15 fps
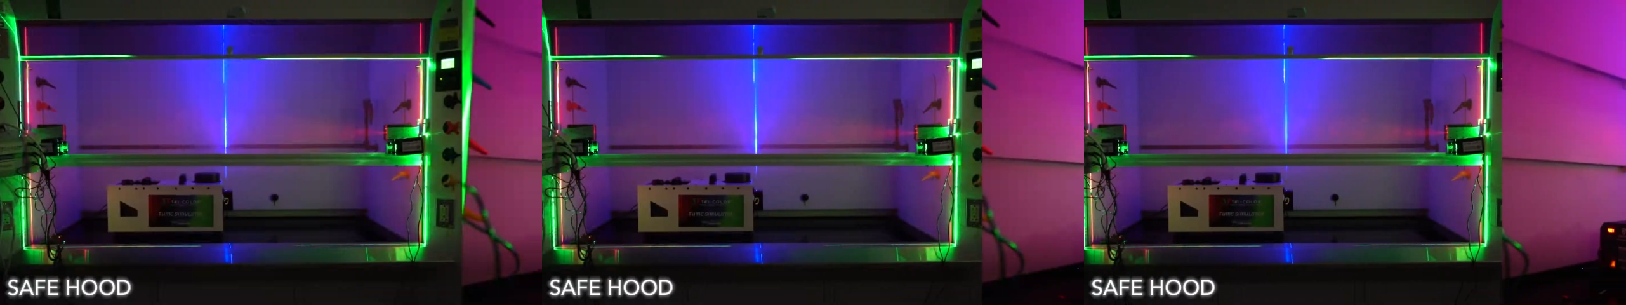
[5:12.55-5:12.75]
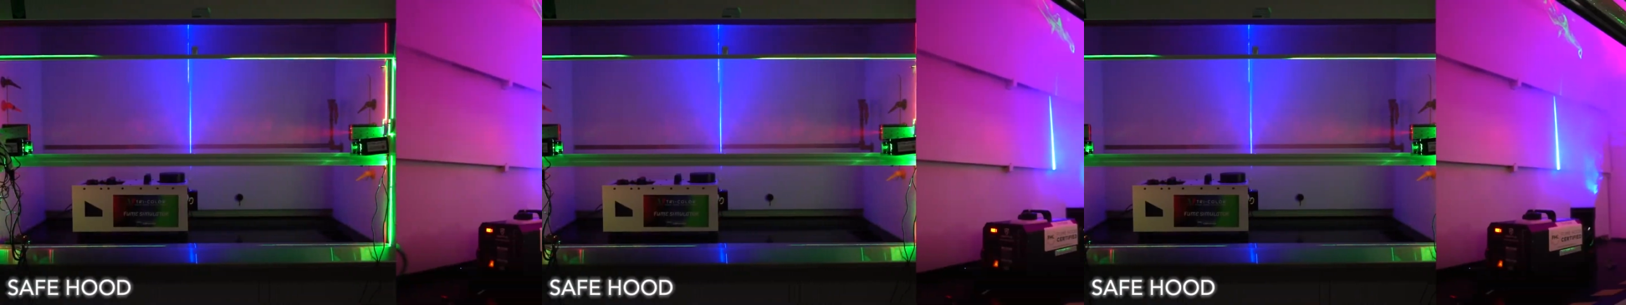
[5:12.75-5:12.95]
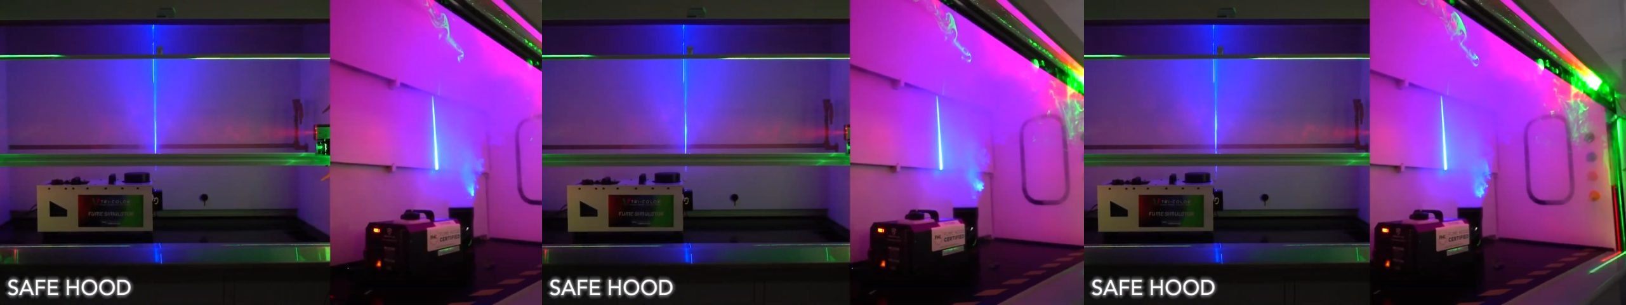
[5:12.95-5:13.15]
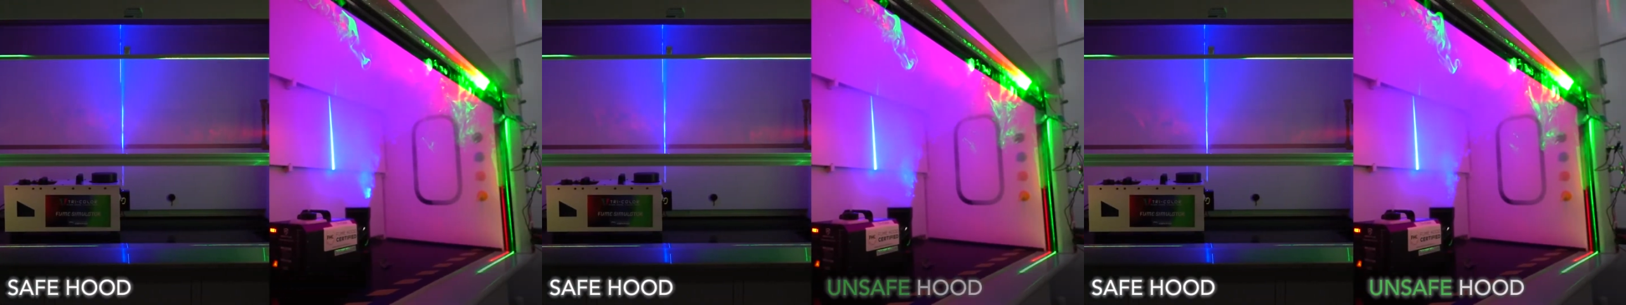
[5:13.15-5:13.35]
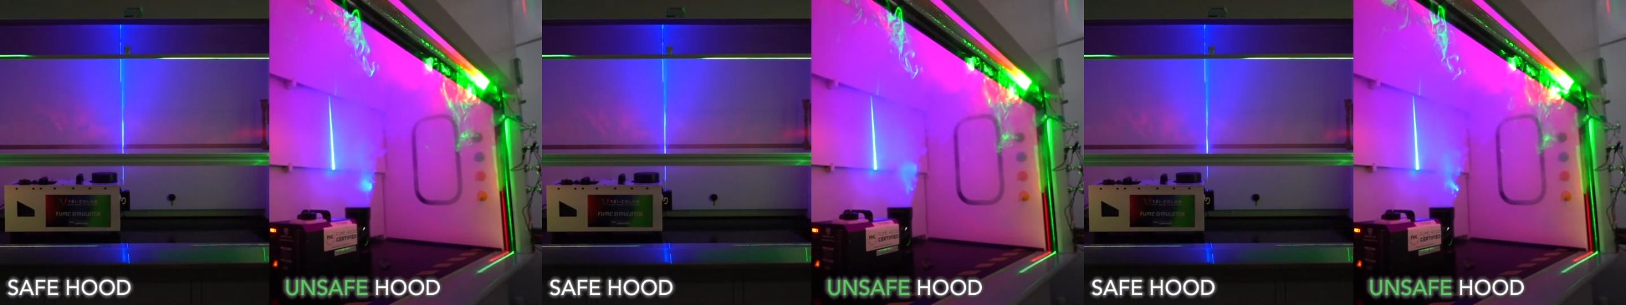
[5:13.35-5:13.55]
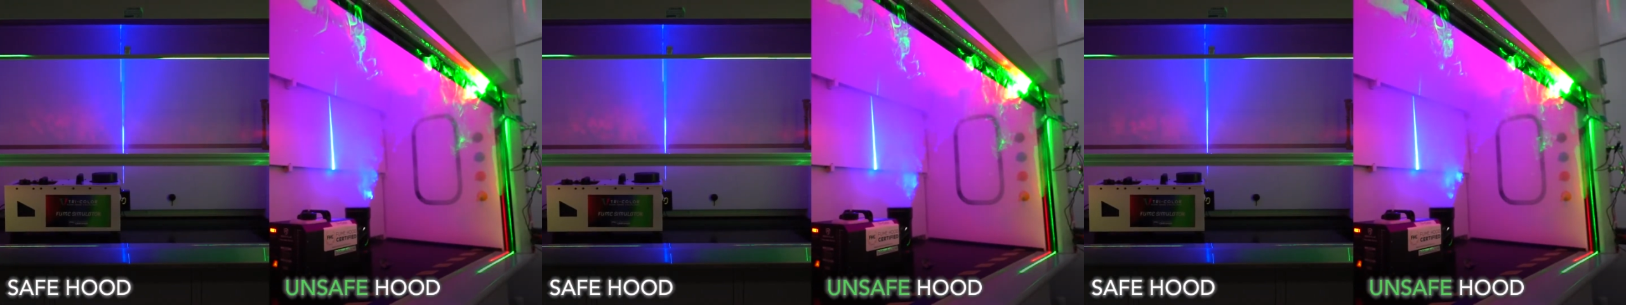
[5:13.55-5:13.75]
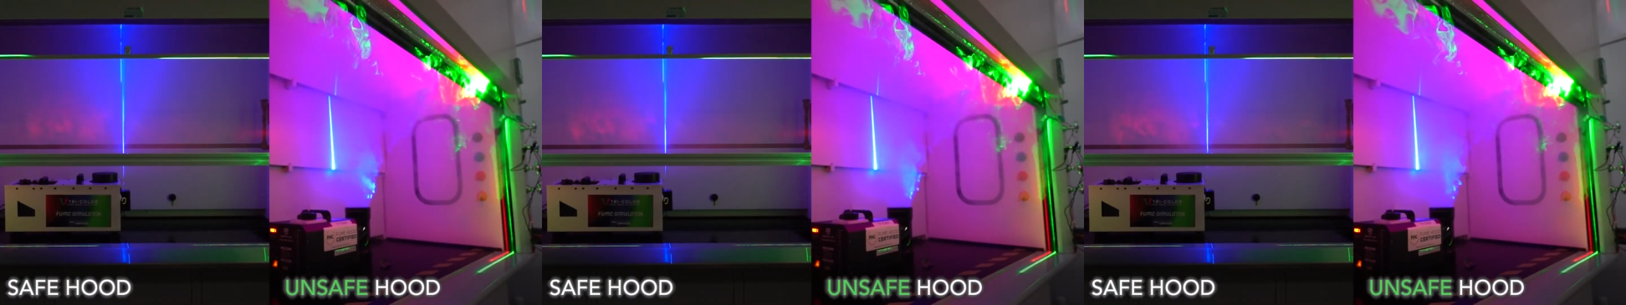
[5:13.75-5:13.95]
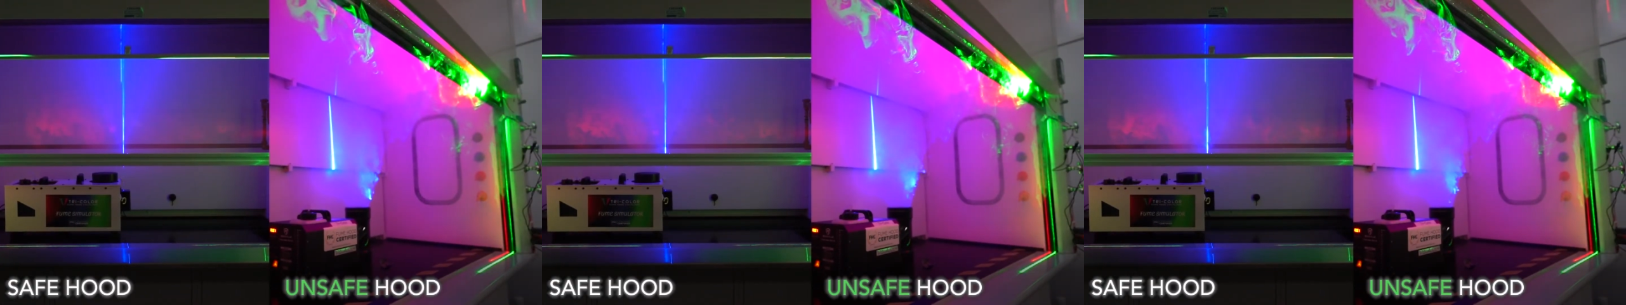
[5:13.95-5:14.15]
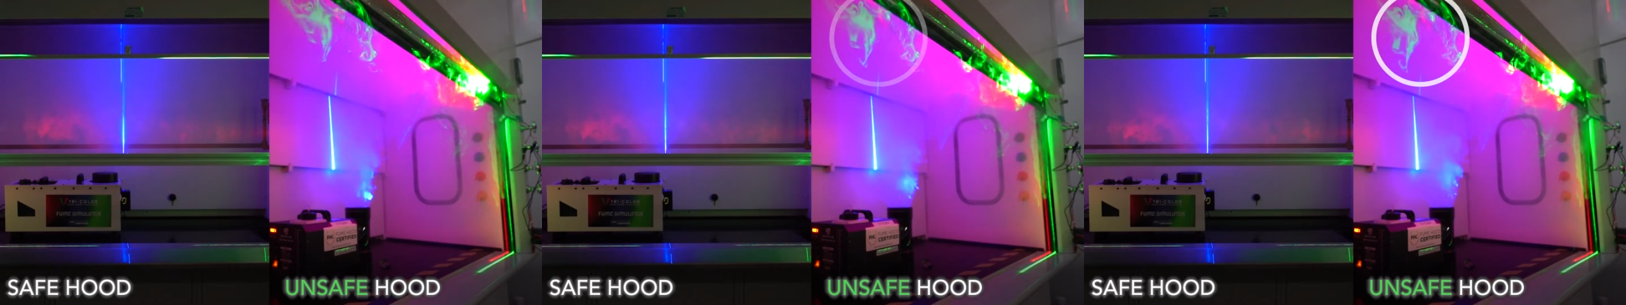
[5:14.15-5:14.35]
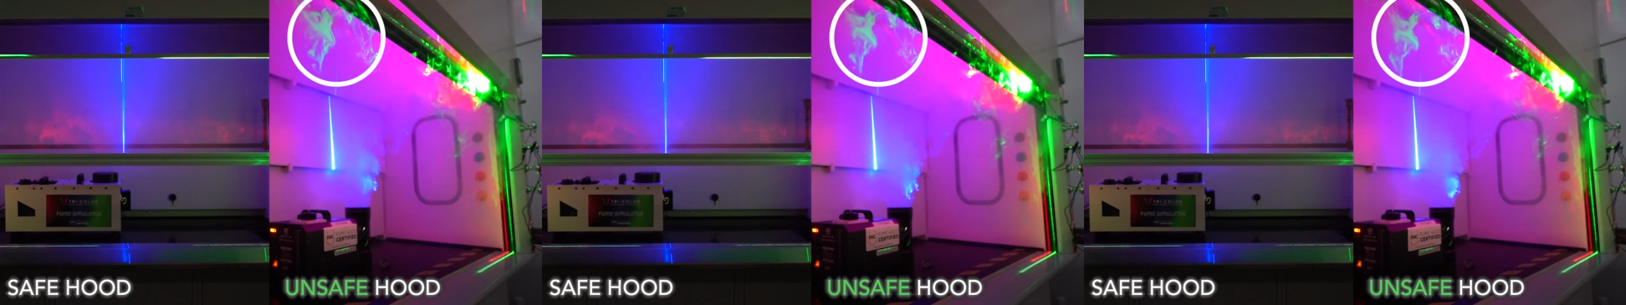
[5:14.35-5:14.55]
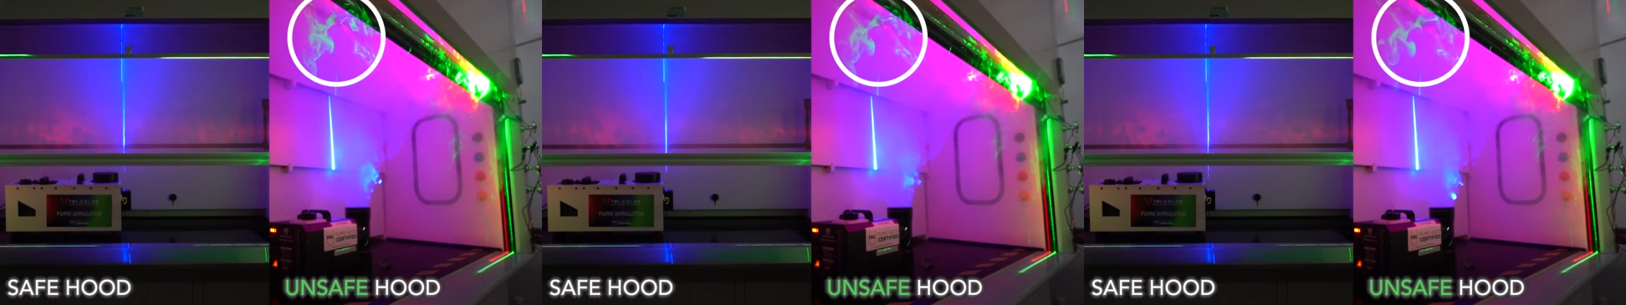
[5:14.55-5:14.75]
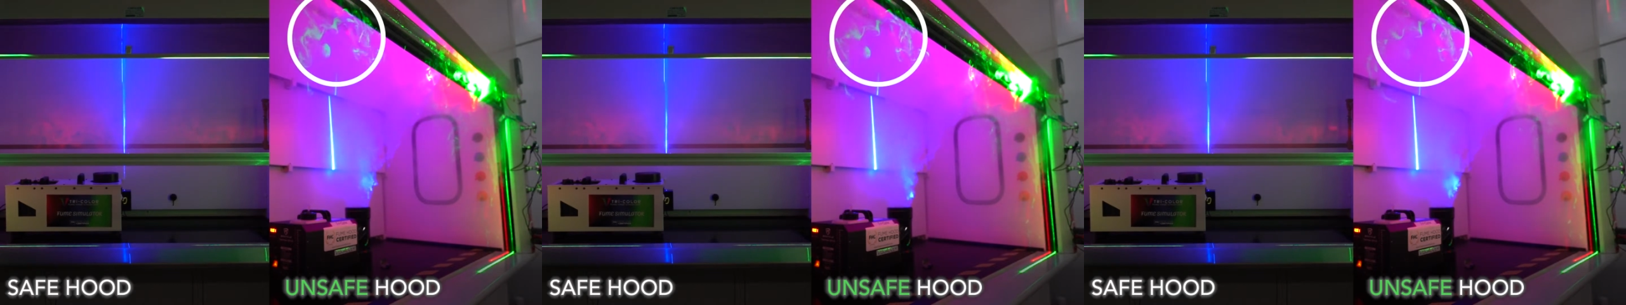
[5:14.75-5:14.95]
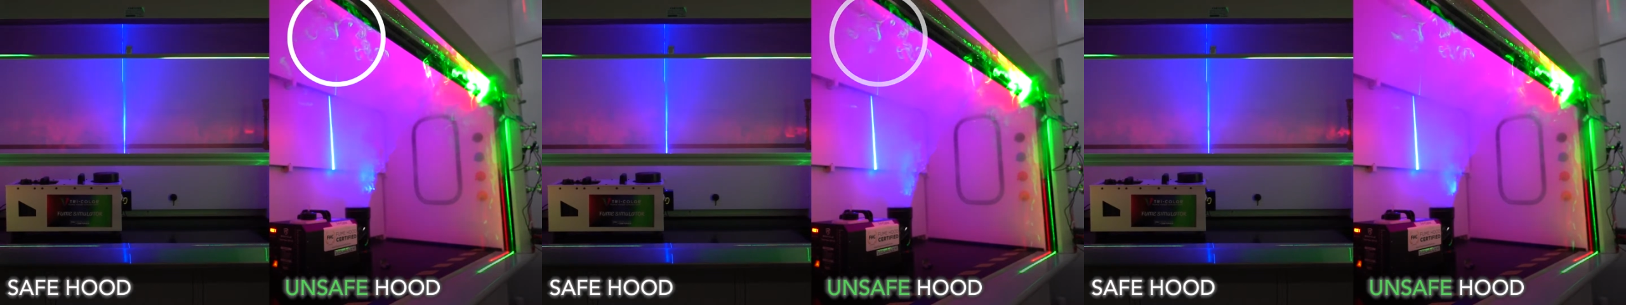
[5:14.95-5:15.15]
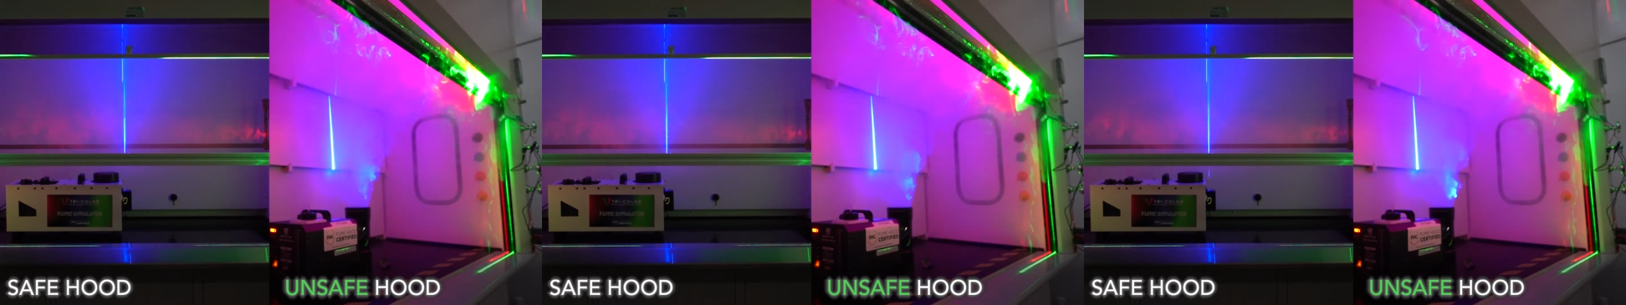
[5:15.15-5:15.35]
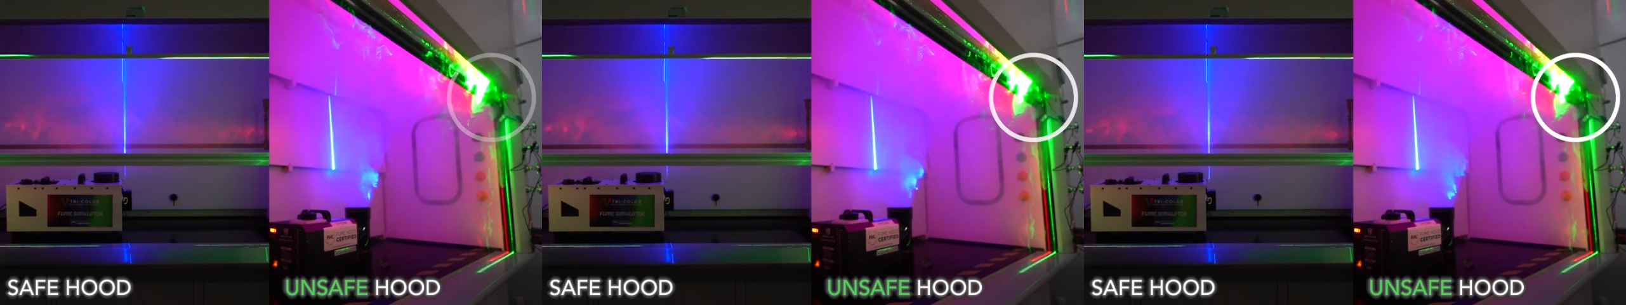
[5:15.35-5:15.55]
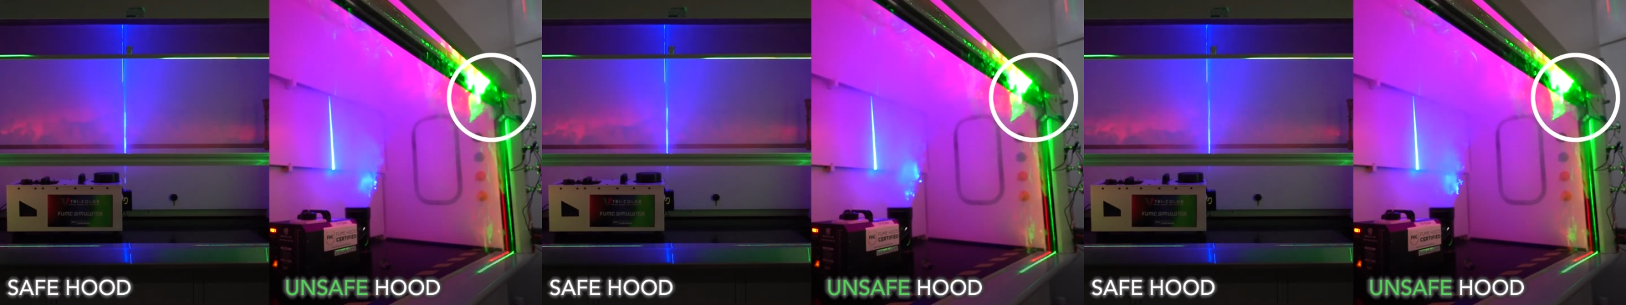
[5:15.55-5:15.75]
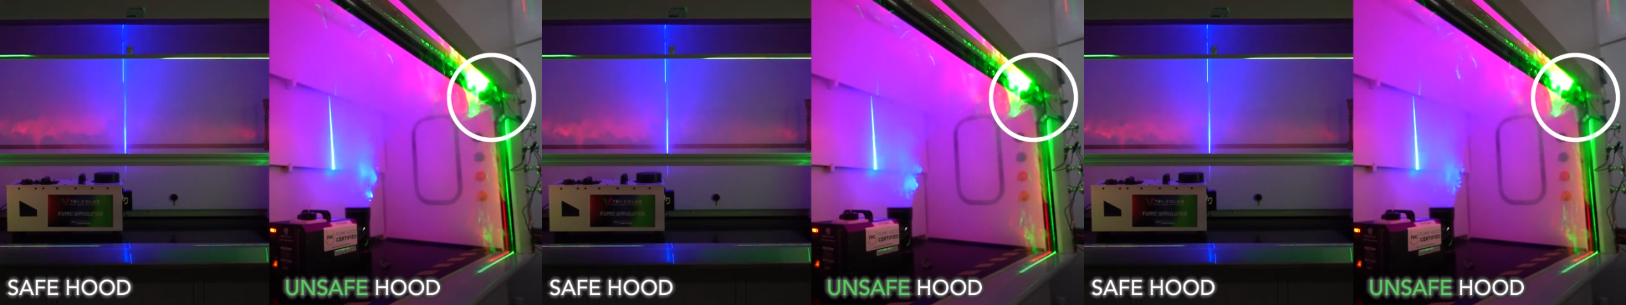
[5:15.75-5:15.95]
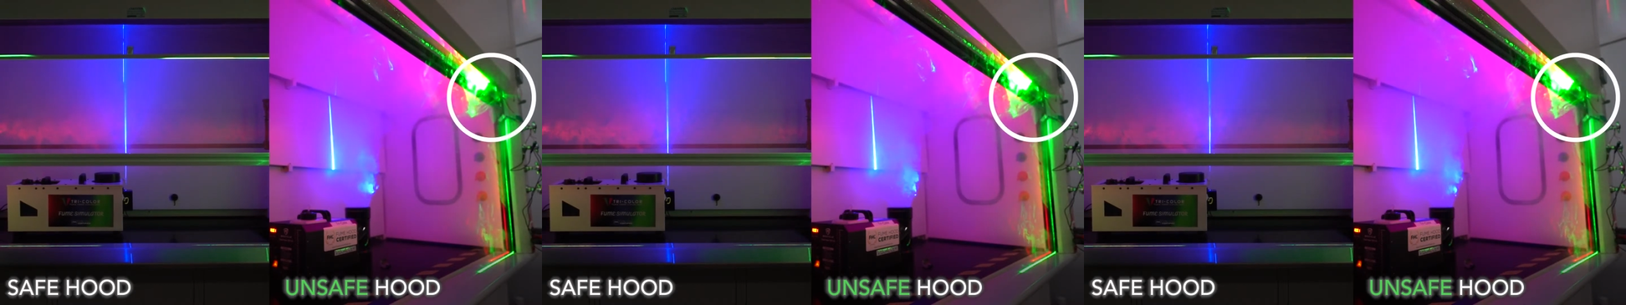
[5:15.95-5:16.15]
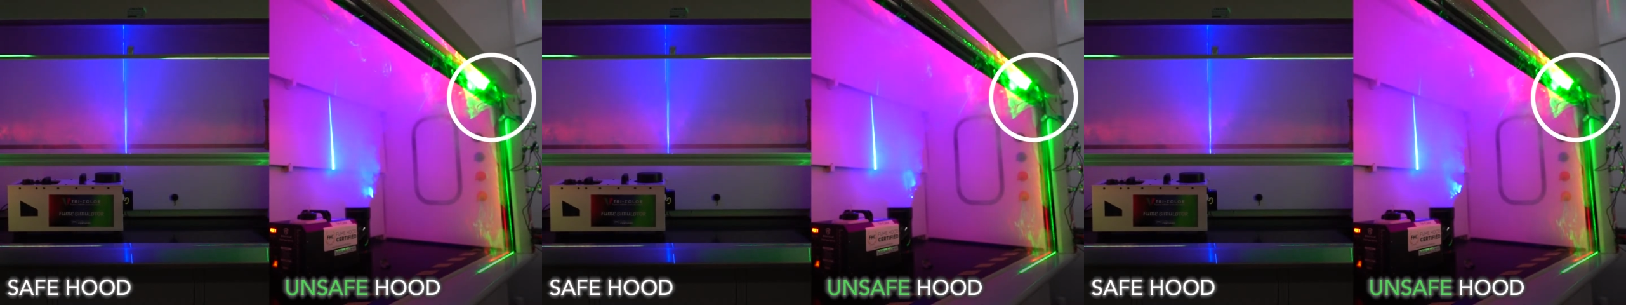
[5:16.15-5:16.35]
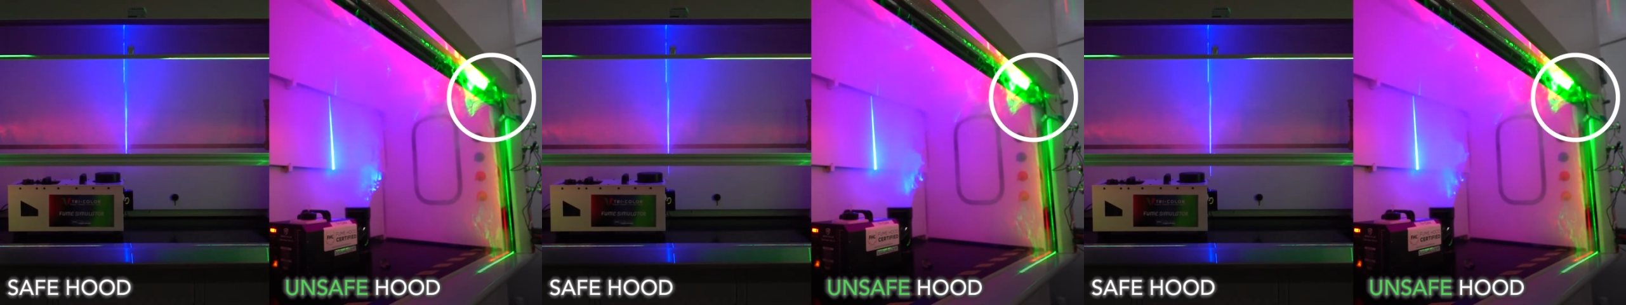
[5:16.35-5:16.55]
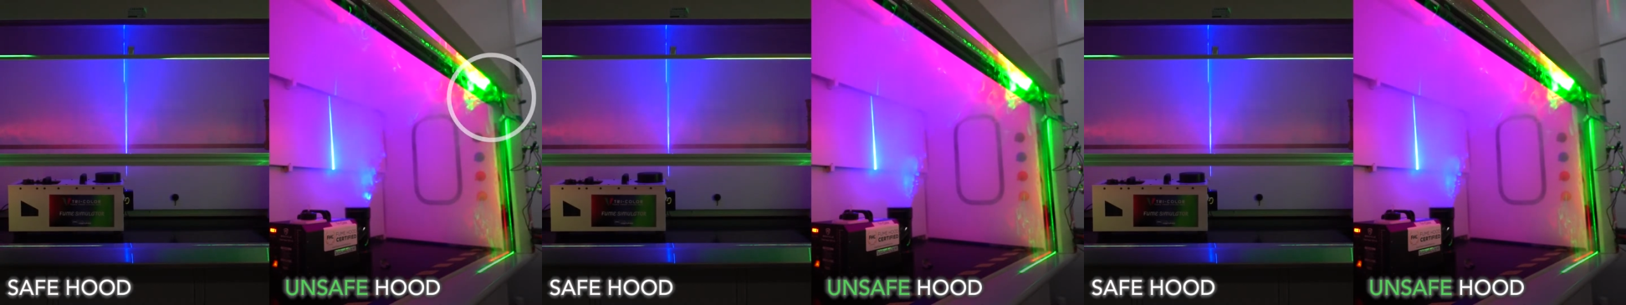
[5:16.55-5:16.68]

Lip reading: Nobody's mouth can be seen.